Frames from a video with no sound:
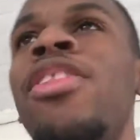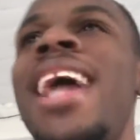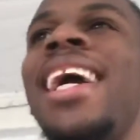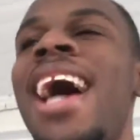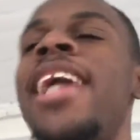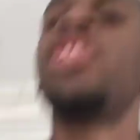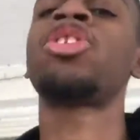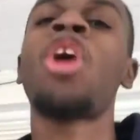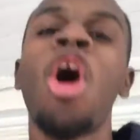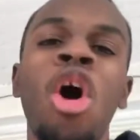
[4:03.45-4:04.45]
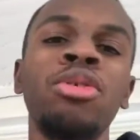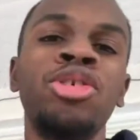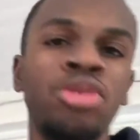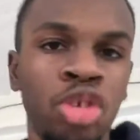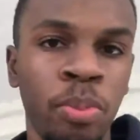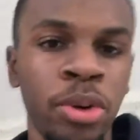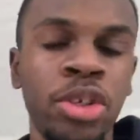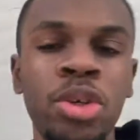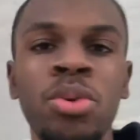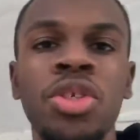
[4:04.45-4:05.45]
that God has called you to
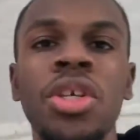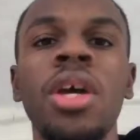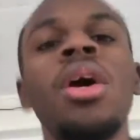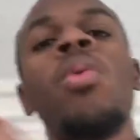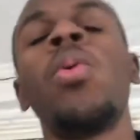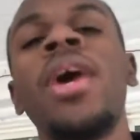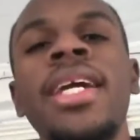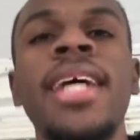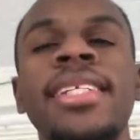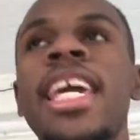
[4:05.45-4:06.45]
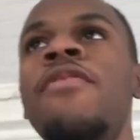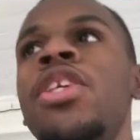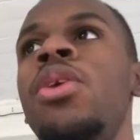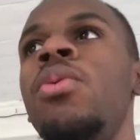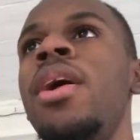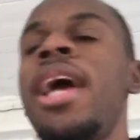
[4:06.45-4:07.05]
produce with what he has given you.